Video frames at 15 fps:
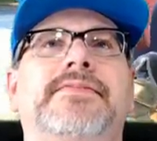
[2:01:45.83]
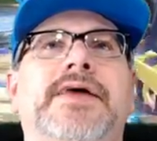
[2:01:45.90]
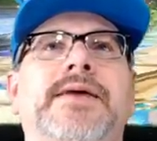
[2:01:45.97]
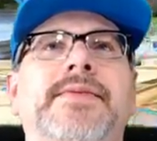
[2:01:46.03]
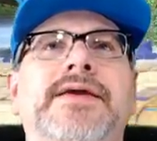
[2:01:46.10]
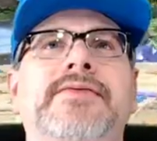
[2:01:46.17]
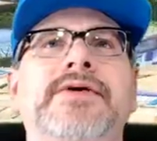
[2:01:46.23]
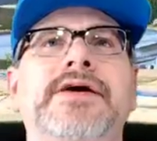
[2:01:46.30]

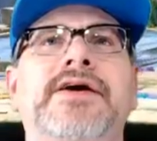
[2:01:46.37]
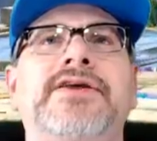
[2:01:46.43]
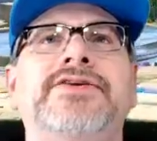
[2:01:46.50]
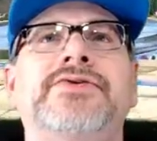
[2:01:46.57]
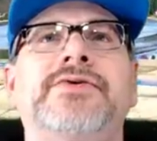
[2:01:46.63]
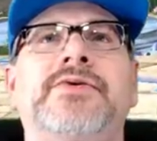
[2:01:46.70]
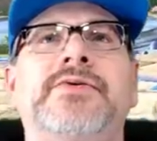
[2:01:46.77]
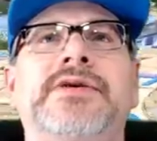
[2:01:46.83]
I mean, we all
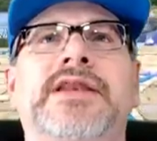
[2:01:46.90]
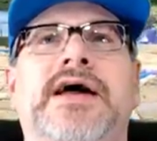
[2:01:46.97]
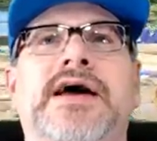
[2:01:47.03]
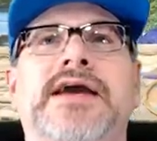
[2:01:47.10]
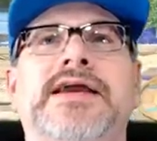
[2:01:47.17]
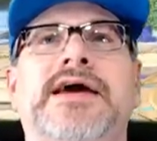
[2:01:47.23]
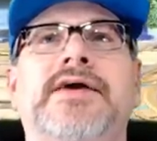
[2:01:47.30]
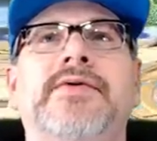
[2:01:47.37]
do what we
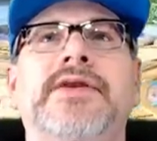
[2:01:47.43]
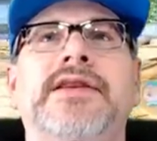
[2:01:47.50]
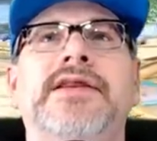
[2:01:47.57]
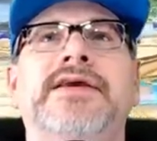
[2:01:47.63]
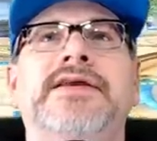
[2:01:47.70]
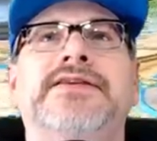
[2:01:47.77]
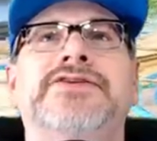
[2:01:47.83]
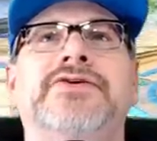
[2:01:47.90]
like. I
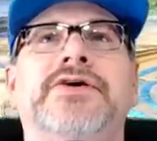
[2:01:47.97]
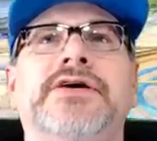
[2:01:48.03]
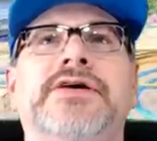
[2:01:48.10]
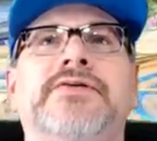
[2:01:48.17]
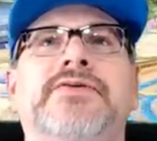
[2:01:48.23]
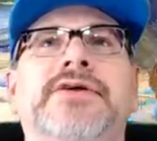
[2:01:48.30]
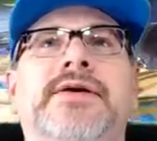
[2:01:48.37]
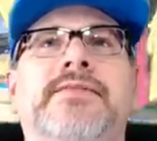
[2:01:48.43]
really enjoy
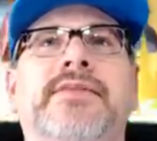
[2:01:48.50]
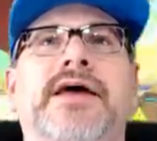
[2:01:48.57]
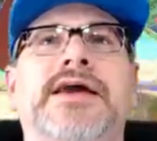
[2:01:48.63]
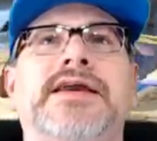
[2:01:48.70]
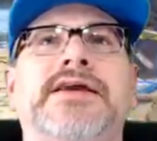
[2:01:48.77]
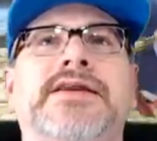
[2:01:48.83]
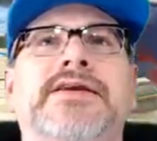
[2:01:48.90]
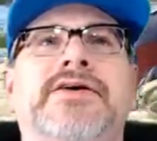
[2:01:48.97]
what I'm
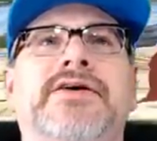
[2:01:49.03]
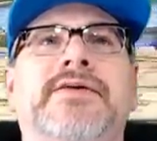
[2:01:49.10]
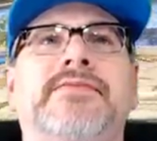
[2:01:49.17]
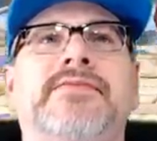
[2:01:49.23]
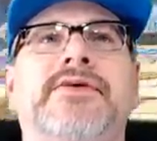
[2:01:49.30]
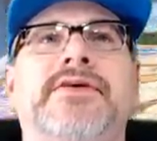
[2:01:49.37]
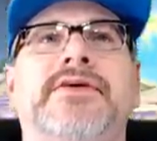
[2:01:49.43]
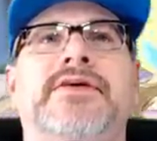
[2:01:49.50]
liking, you know.
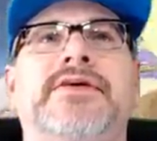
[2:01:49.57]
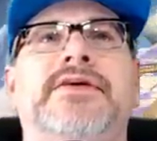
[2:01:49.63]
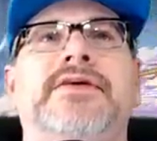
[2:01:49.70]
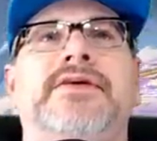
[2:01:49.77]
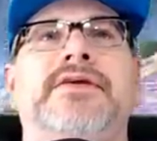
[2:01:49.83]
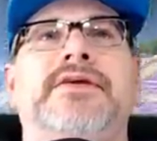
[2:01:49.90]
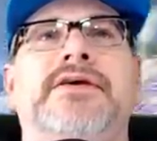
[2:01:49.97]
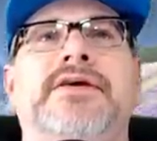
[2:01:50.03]
I'm,
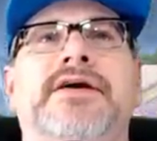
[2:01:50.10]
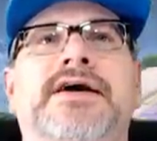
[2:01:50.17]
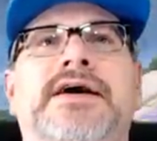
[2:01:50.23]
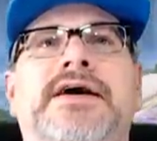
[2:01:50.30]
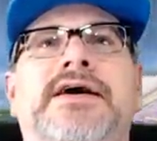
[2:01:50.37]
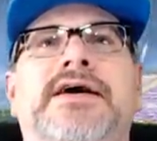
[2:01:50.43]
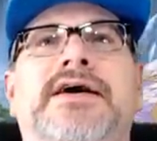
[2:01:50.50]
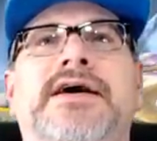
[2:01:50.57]

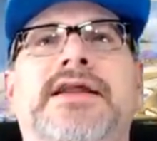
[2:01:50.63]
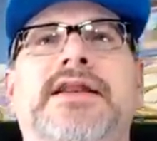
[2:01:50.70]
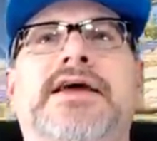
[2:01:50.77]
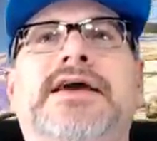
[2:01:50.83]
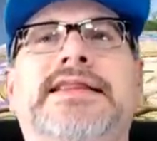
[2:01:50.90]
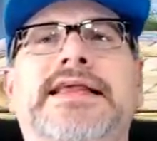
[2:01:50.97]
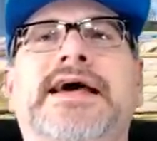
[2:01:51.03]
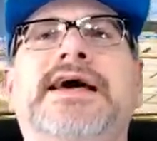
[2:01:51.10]
I
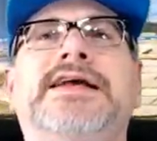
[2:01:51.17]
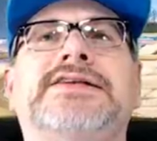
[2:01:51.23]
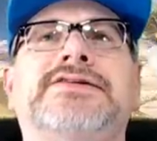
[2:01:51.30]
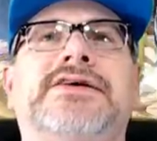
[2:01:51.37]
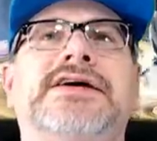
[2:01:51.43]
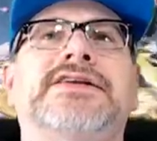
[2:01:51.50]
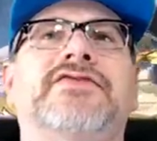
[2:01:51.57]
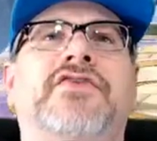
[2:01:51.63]
like that,
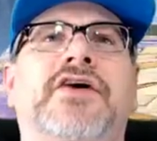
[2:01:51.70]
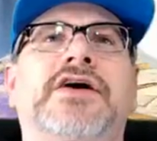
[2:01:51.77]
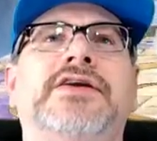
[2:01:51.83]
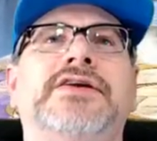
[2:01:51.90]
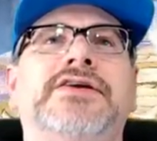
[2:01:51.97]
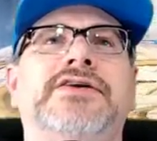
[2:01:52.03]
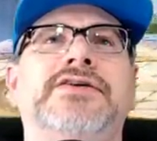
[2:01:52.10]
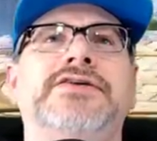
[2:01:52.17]
so that's fun,
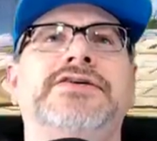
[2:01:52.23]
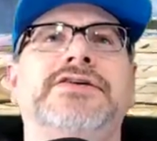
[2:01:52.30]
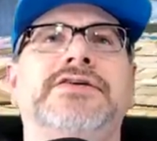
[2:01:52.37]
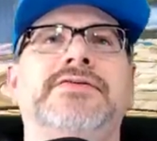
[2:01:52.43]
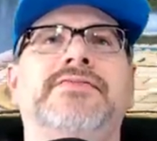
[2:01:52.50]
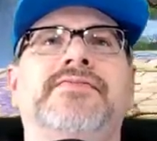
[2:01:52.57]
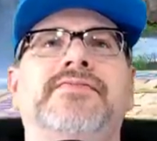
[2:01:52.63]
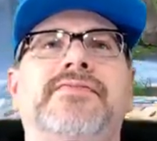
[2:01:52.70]
you know. So.
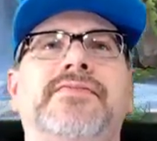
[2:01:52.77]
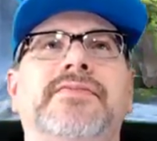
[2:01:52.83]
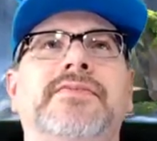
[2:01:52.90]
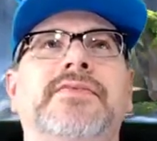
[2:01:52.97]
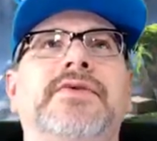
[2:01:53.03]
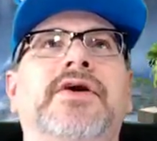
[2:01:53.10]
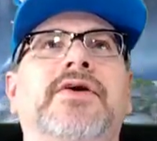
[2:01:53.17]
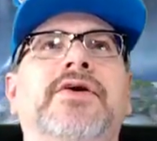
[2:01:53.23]

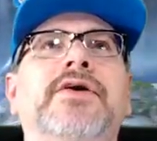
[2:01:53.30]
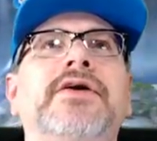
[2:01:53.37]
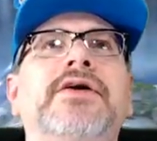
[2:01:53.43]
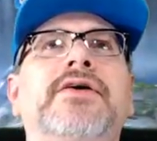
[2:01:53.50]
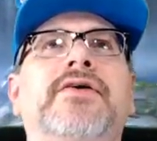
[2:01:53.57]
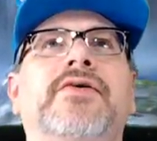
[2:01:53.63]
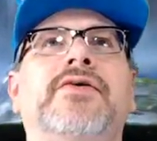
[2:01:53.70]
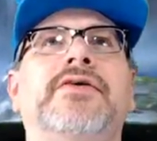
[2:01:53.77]

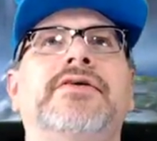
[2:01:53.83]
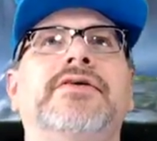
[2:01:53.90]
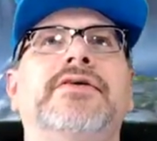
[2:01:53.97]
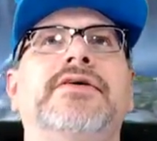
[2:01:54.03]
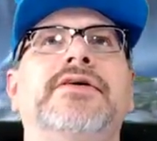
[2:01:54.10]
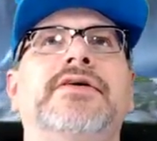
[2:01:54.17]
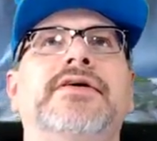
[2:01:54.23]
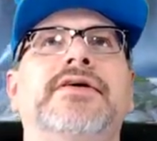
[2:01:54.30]
Whoa!
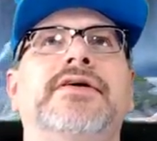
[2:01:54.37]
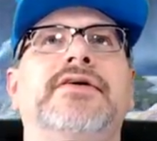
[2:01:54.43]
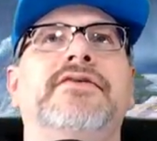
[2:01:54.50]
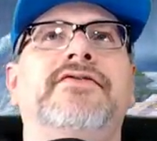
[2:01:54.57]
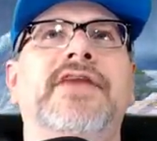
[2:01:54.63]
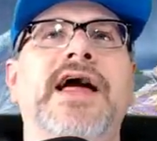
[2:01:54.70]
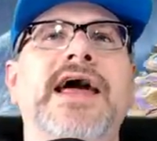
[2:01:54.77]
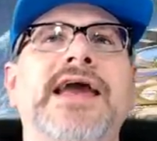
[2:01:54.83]

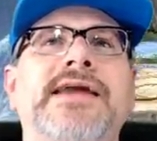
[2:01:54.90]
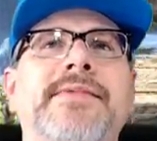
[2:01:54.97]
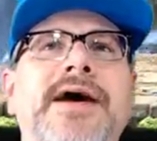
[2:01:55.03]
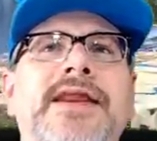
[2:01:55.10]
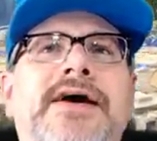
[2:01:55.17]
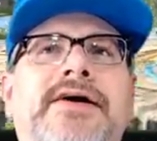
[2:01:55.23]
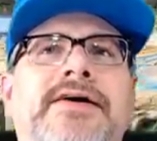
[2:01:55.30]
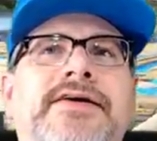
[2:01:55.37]
Flying
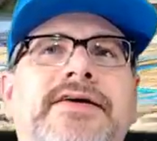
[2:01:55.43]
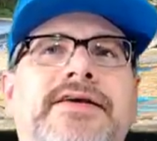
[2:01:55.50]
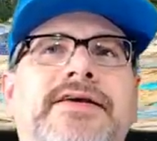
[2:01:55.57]
mana!